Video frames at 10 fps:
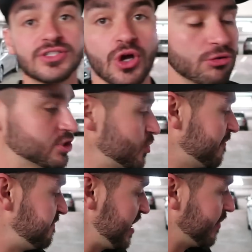It's
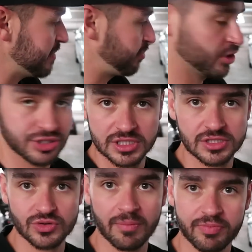also very
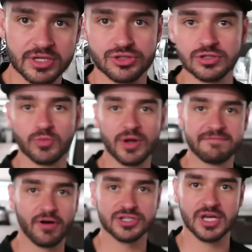Persian, so I'm pretty sure
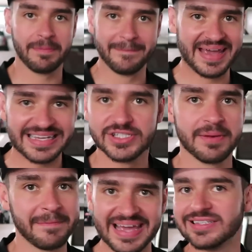when Farshad
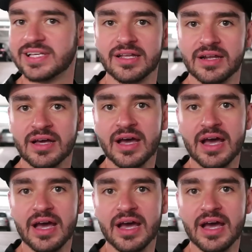makes it, makes it,